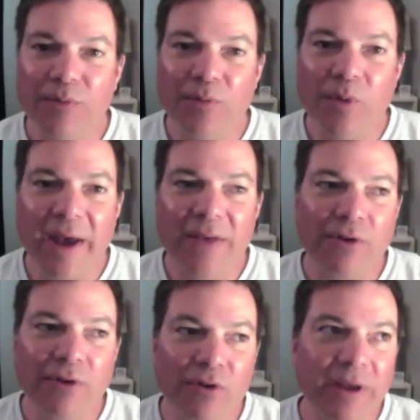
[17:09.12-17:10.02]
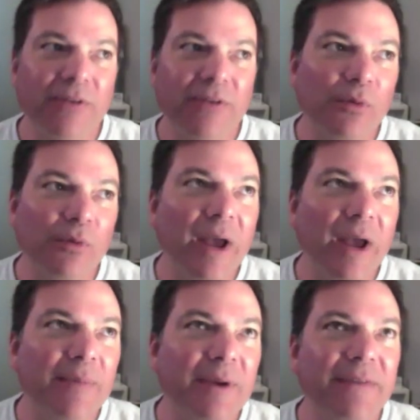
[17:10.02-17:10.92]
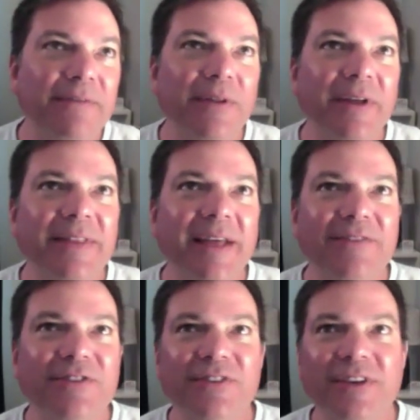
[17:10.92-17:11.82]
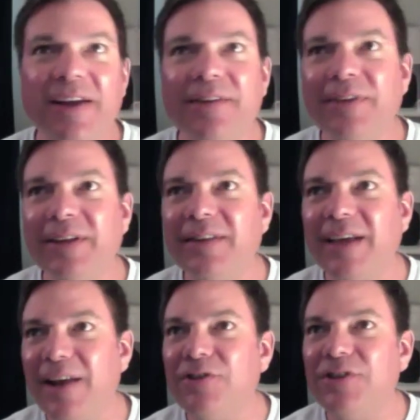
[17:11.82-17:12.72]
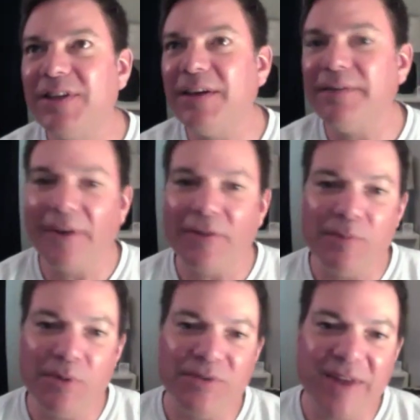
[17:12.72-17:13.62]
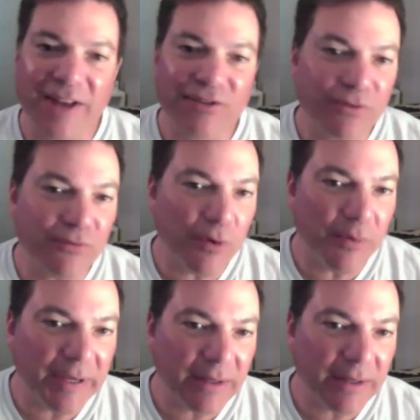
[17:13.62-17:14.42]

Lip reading: way. They're all great in their own way, but I feel like that's just kind of like the energy that felt the most natural for me.